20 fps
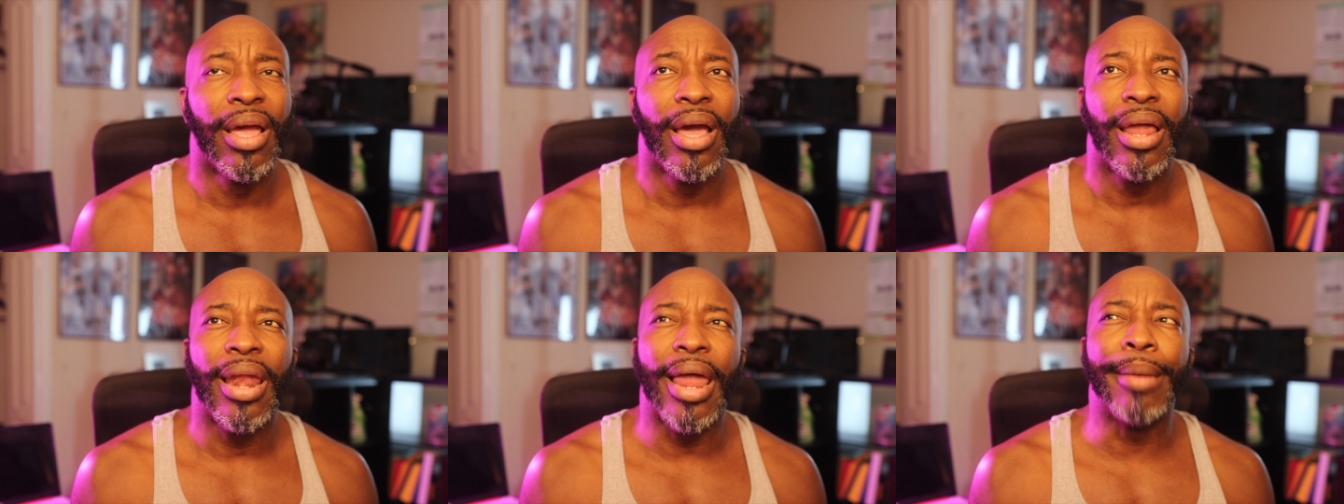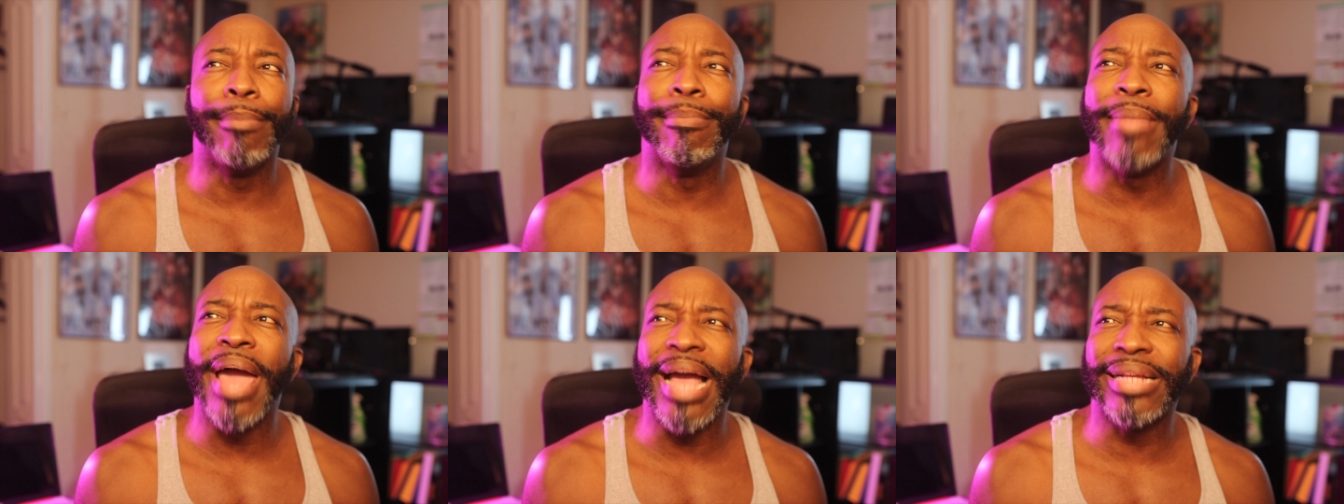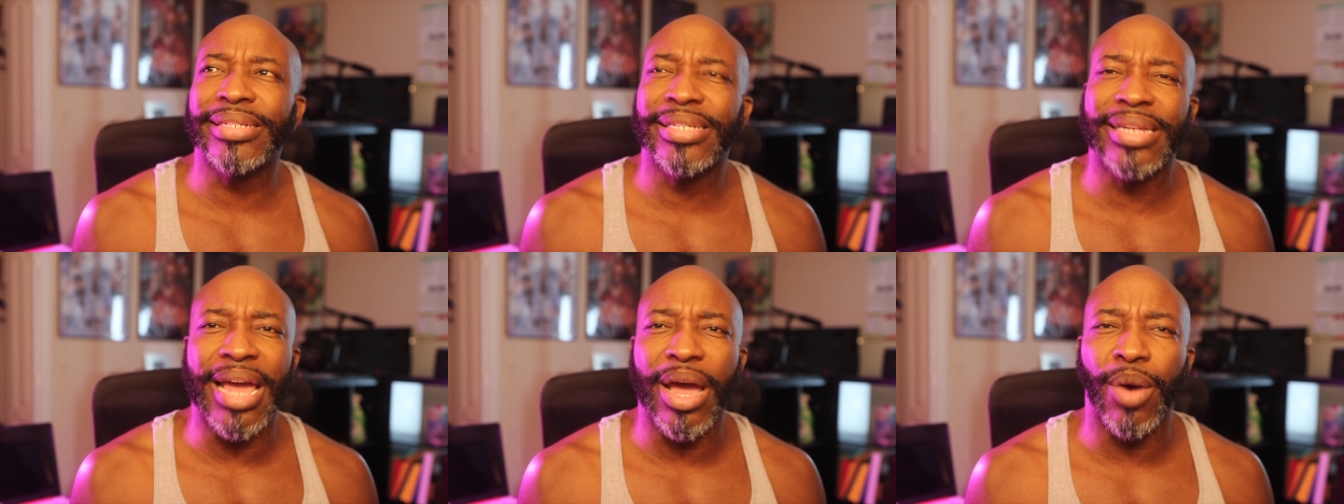Like,
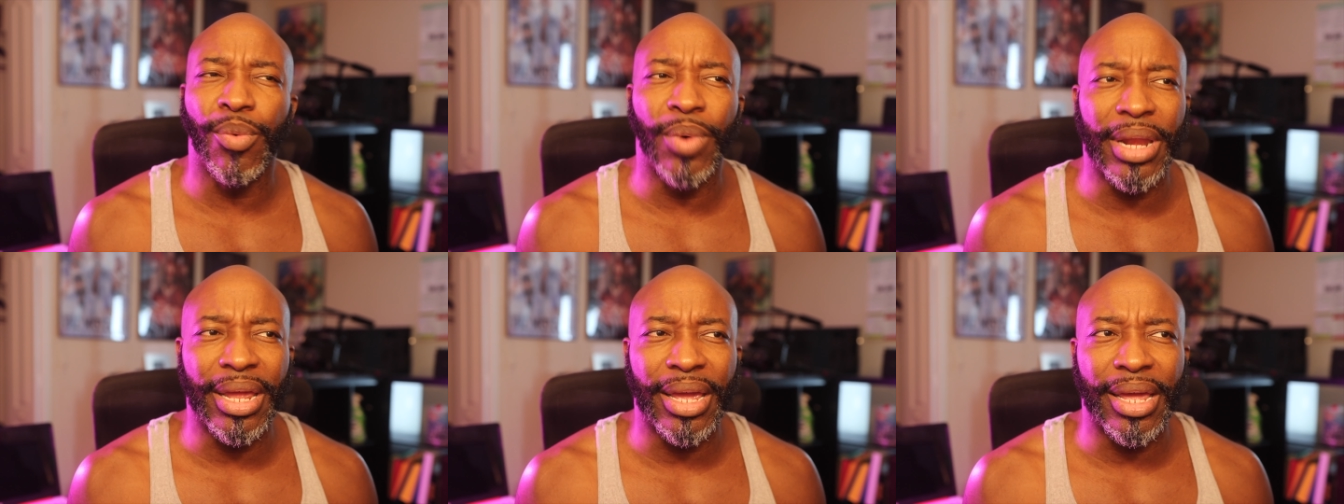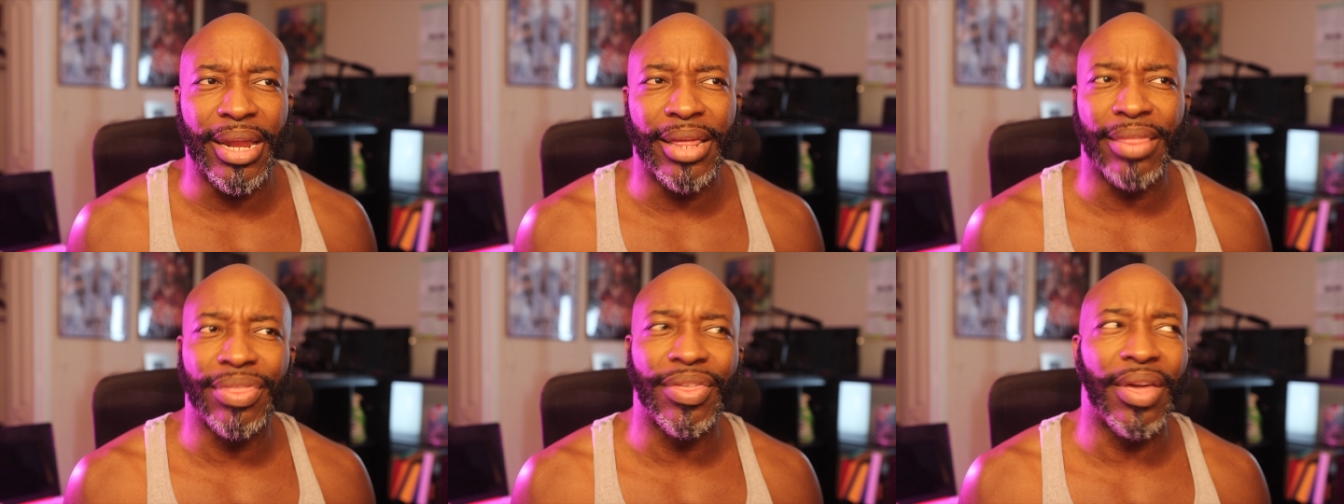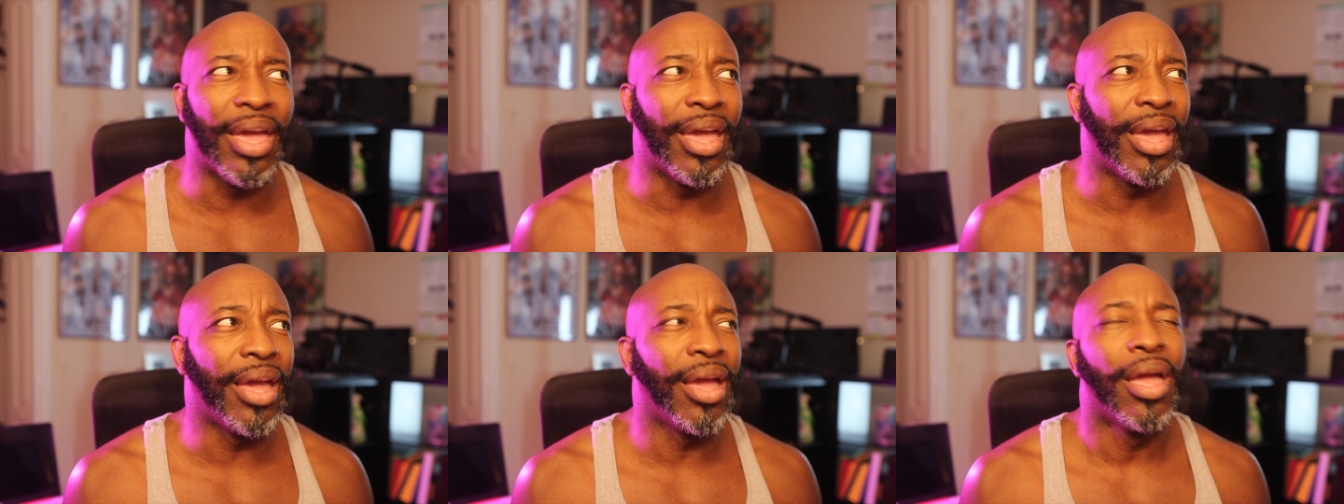Matt's not winning
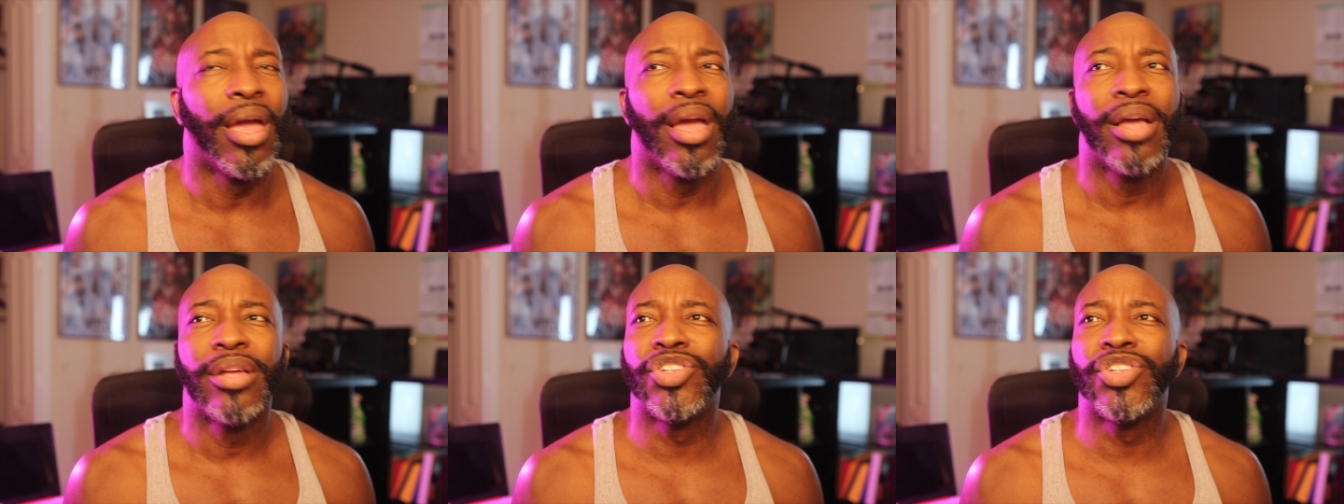anything.